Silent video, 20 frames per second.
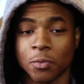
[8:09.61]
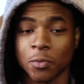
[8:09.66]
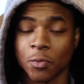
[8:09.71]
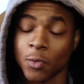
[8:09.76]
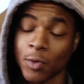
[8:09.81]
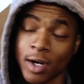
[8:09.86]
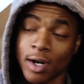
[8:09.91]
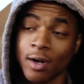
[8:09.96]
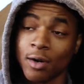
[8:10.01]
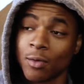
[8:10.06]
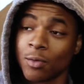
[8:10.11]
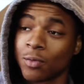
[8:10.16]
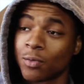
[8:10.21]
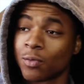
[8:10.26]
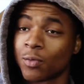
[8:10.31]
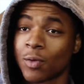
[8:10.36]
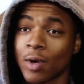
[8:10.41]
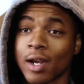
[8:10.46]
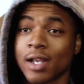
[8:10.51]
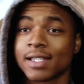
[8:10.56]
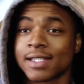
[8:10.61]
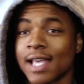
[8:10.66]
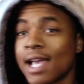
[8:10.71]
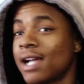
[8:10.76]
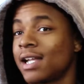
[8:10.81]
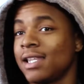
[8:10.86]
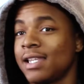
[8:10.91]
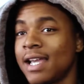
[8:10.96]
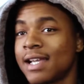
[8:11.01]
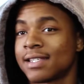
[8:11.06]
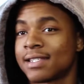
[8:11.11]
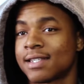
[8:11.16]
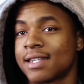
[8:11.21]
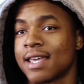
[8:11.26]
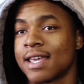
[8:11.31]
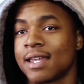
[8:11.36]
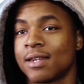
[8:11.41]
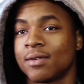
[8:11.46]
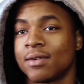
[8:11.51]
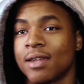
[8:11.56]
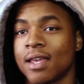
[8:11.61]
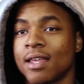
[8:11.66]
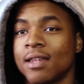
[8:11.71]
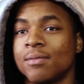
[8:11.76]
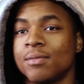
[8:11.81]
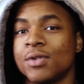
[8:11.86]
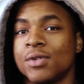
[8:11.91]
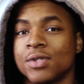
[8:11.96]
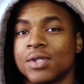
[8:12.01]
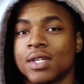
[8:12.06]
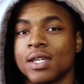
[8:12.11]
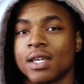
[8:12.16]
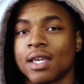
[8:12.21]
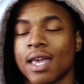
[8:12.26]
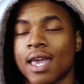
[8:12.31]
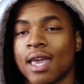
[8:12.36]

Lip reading: where exactly I stand in music